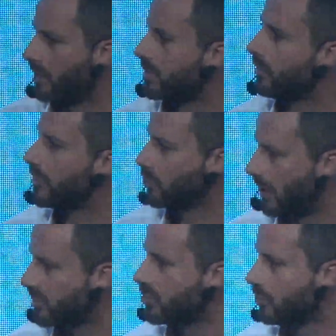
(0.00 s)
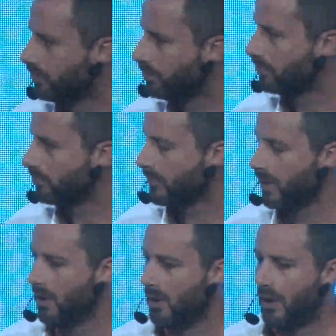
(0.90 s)
necessarily trust you.
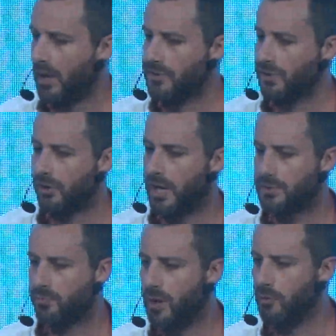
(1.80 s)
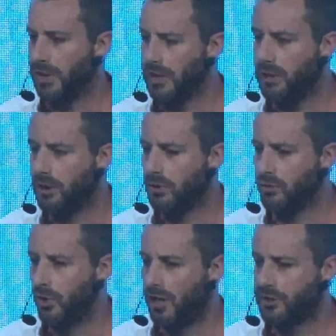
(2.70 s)
And so that's where we
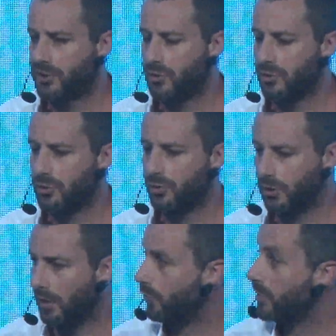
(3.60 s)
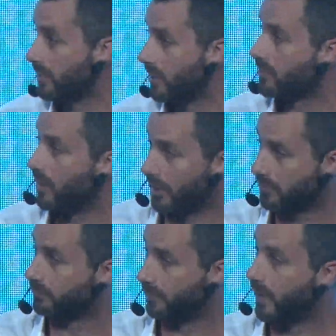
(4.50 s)
try to leverage things like
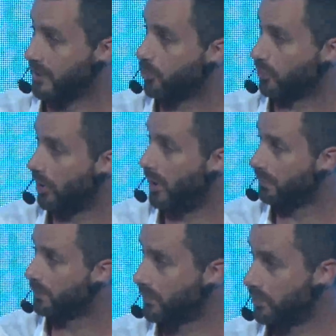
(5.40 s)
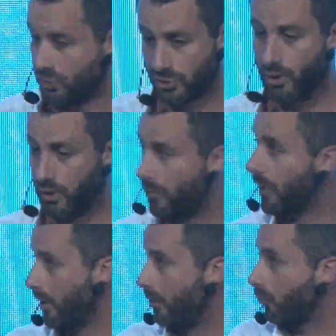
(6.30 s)
Facebook Live to show that
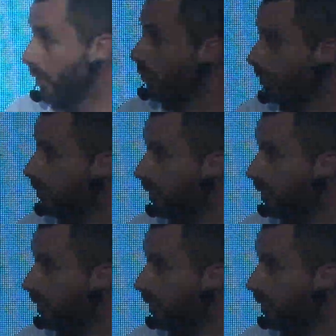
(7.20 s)
we're real,